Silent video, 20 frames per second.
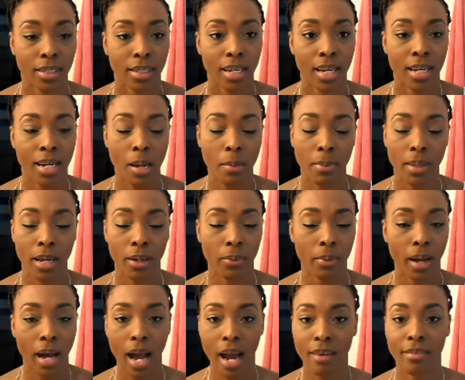And I'm like, well,
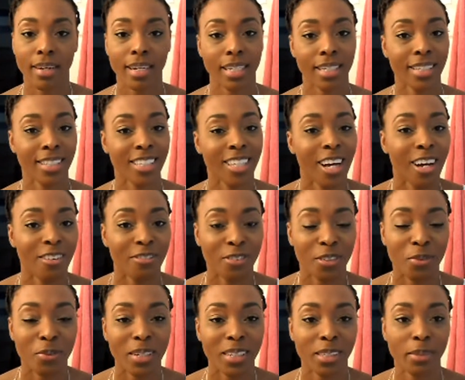I already suffer
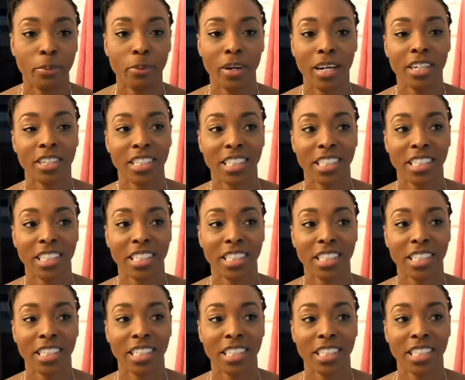with depression.